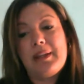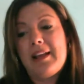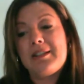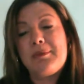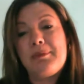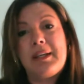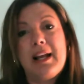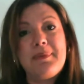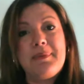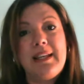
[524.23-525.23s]
The customer
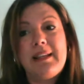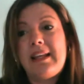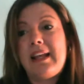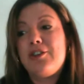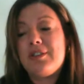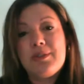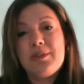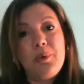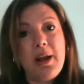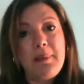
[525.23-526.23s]
comes in and they
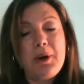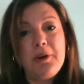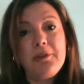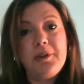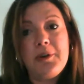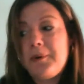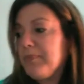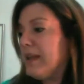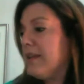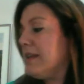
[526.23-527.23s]
just swipe over
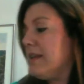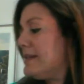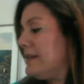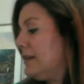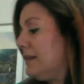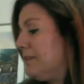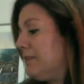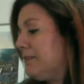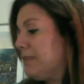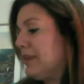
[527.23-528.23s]
this little
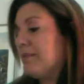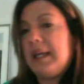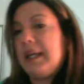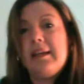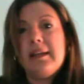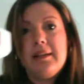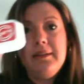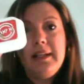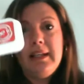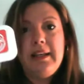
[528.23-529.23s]

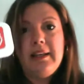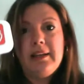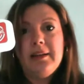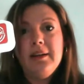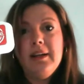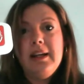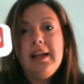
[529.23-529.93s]
beacon here,